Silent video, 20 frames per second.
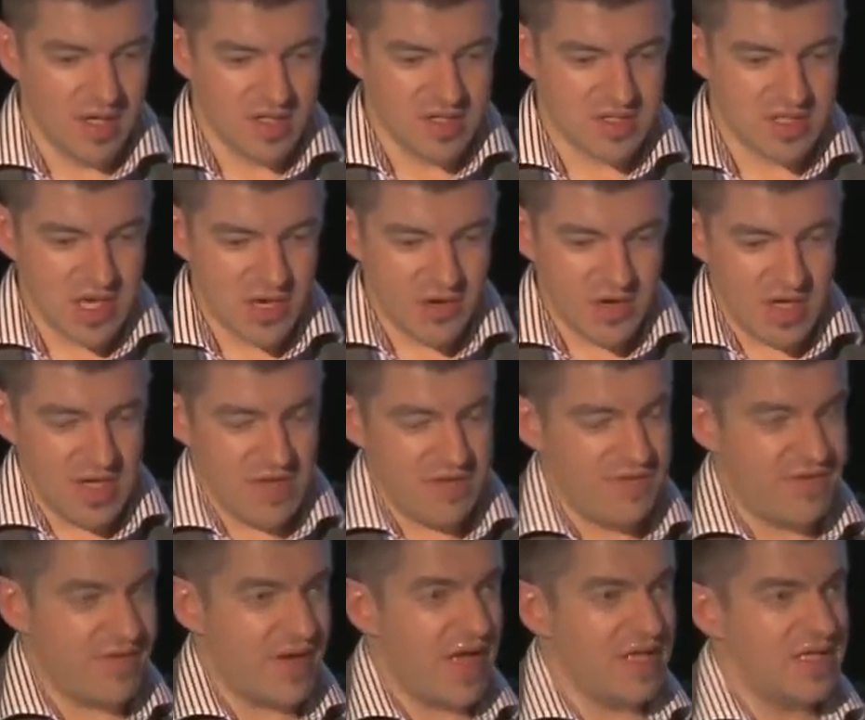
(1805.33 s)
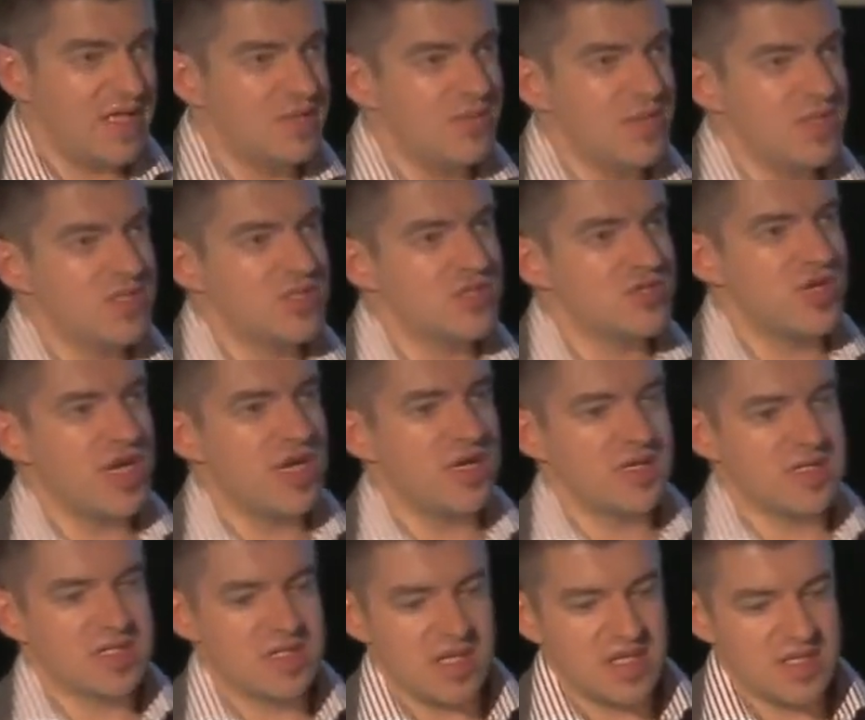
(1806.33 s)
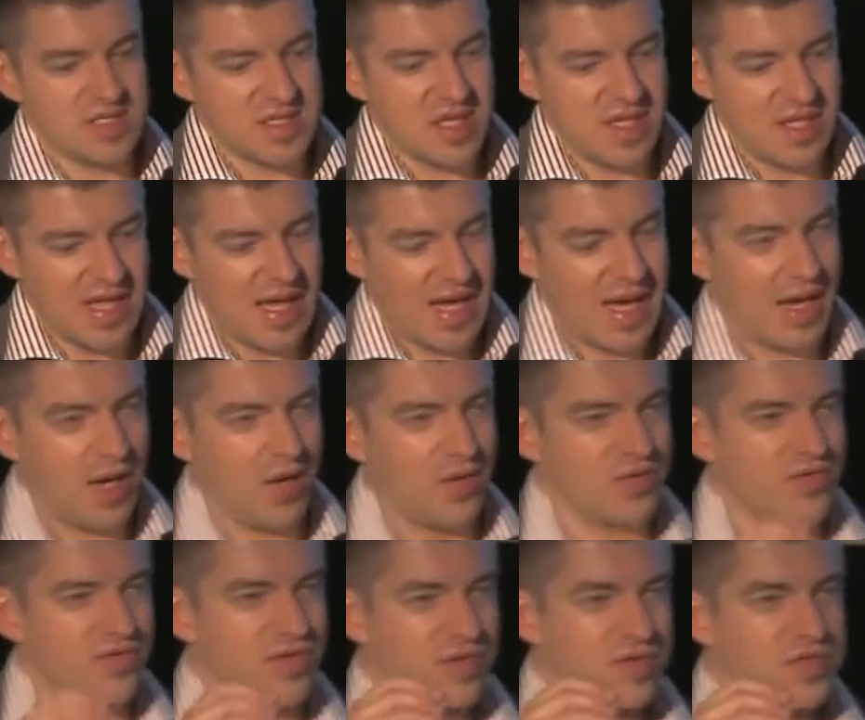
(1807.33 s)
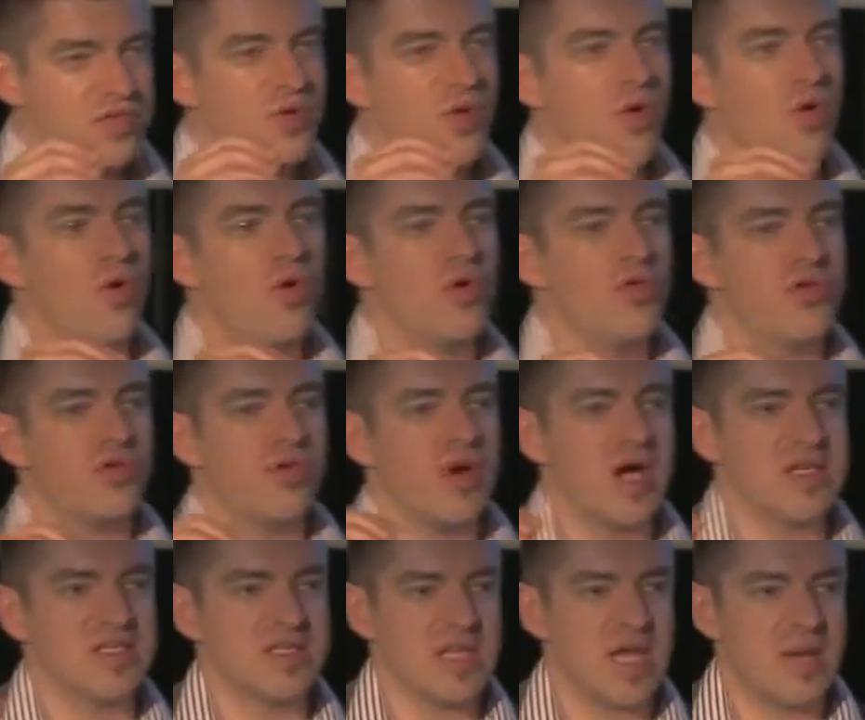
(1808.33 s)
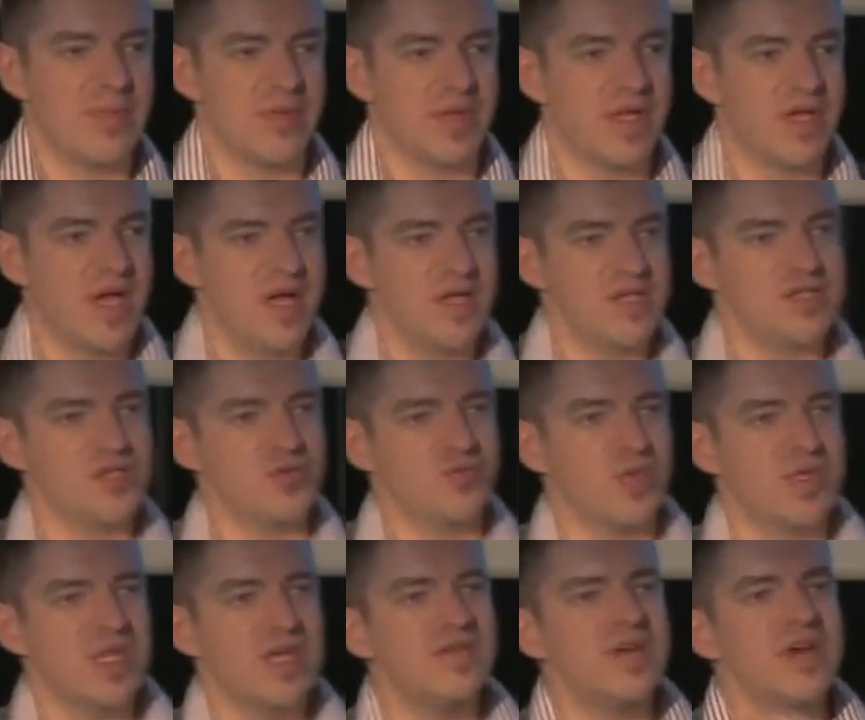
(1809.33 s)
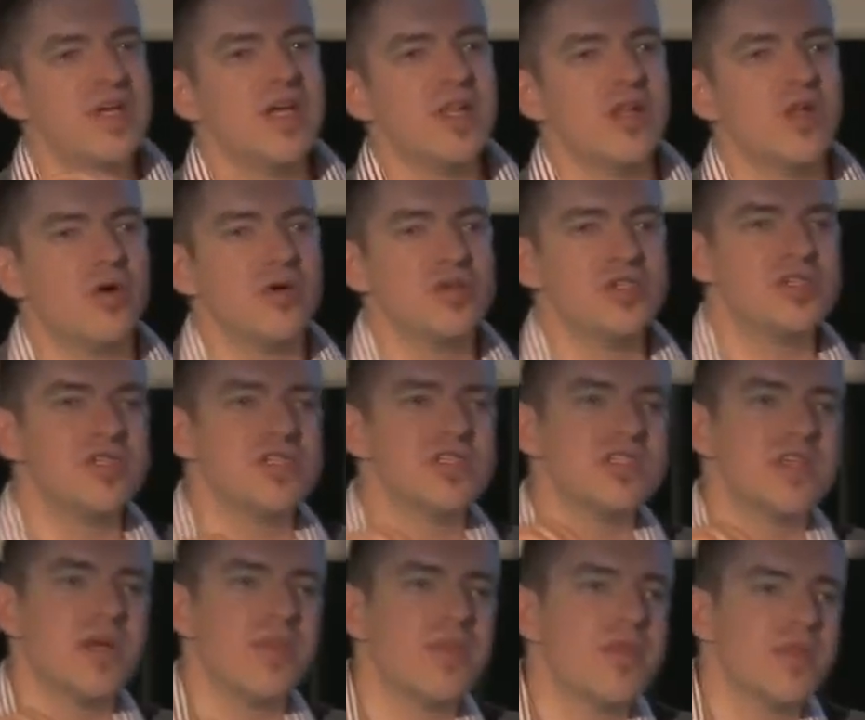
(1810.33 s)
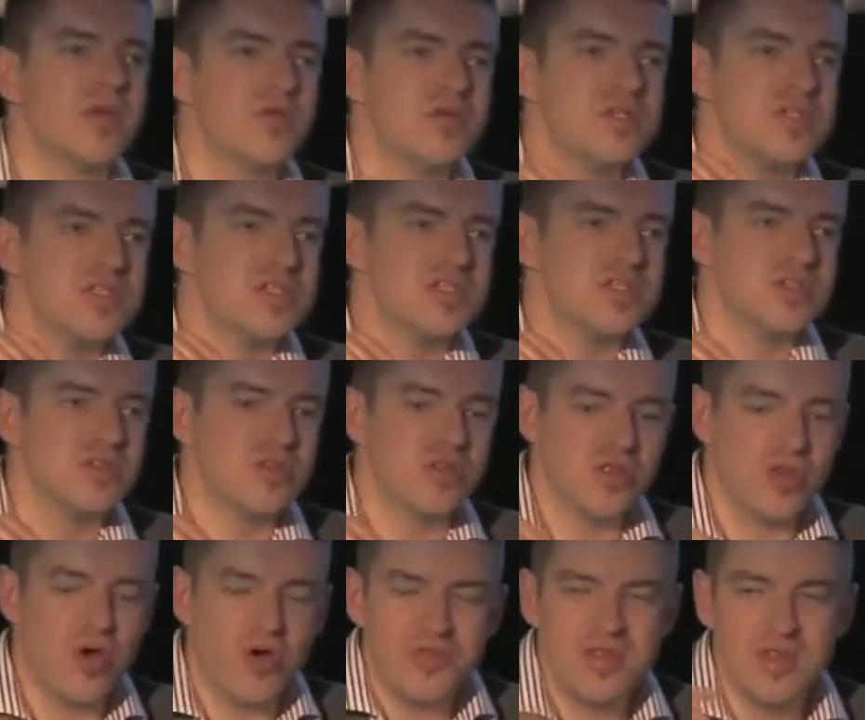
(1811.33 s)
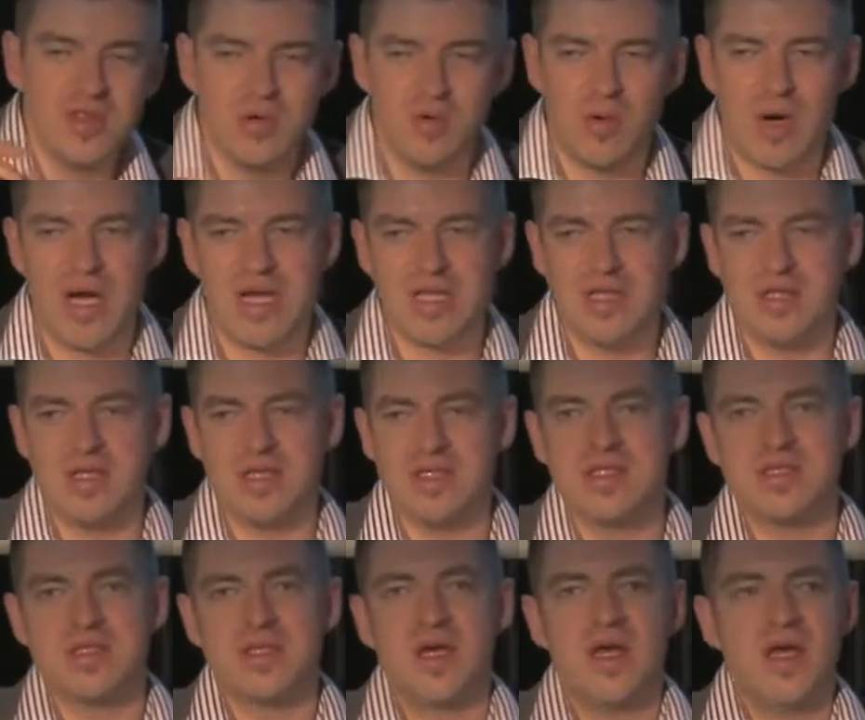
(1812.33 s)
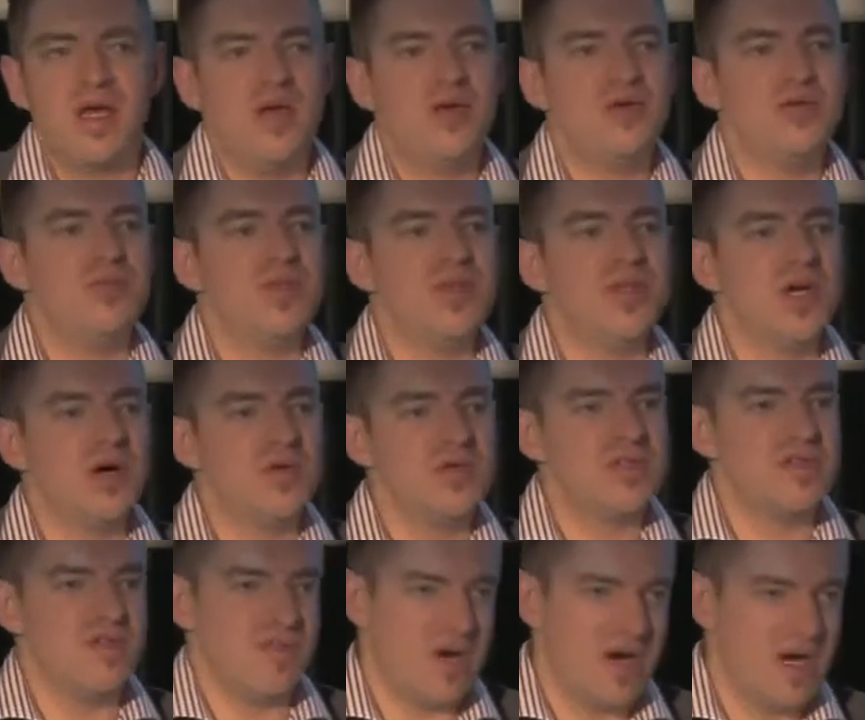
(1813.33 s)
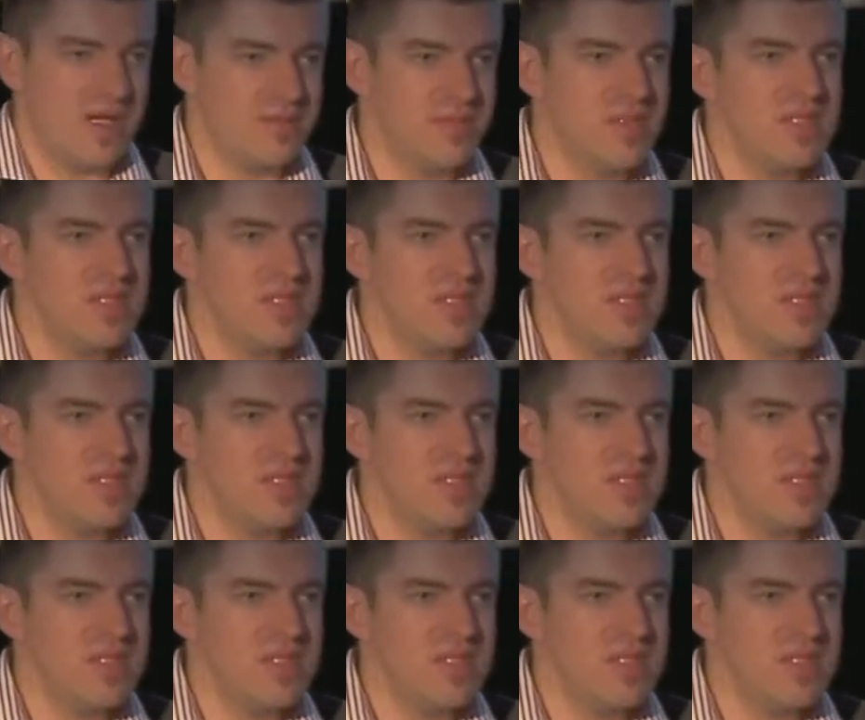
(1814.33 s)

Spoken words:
So if an administrator is allowed to authorize an application, whenever he launches something which is not in the whitelist, he would be notified.